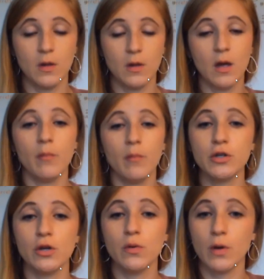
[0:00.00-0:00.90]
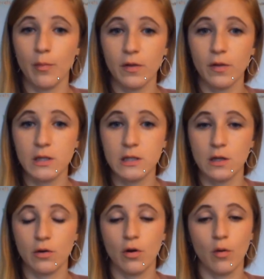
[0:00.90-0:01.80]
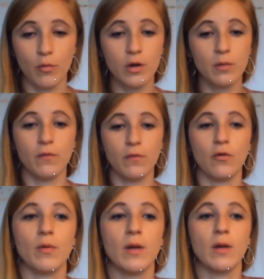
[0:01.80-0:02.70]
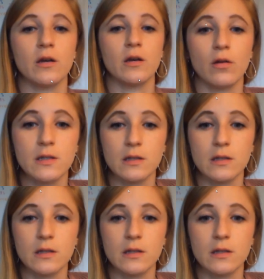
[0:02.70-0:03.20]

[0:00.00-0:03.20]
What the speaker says: I'm going to show you a couple of things in your homework before we end our lesson.